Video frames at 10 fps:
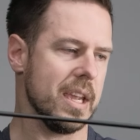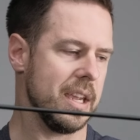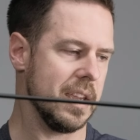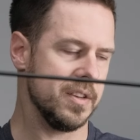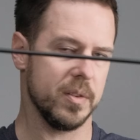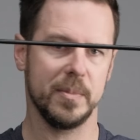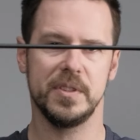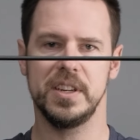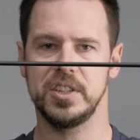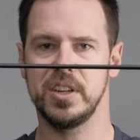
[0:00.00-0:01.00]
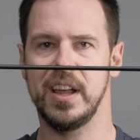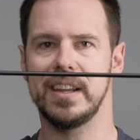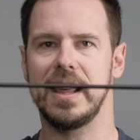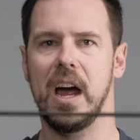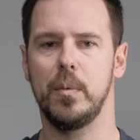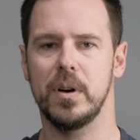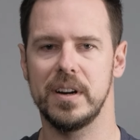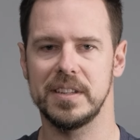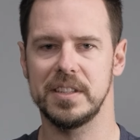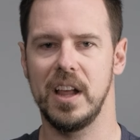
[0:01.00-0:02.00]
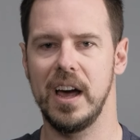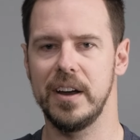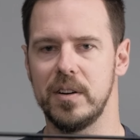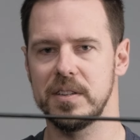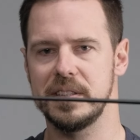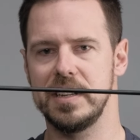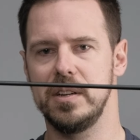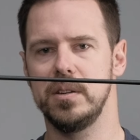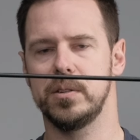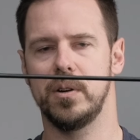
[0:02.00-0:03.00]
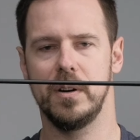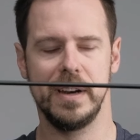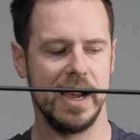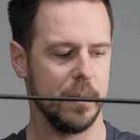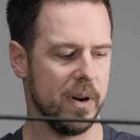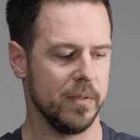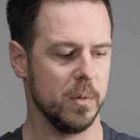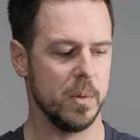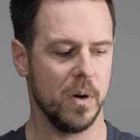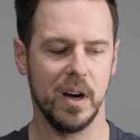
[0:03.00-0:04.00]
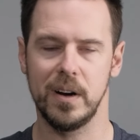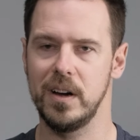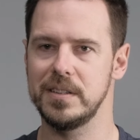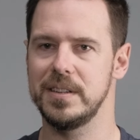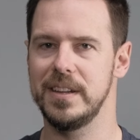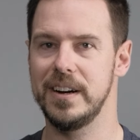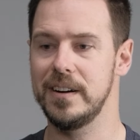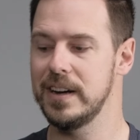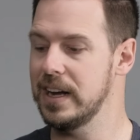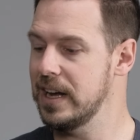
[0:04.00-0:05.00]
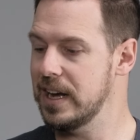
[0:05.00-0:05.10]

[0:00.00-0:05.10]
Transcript: into position like that. We're going to slide our silk or our net, whatever we want, onto there.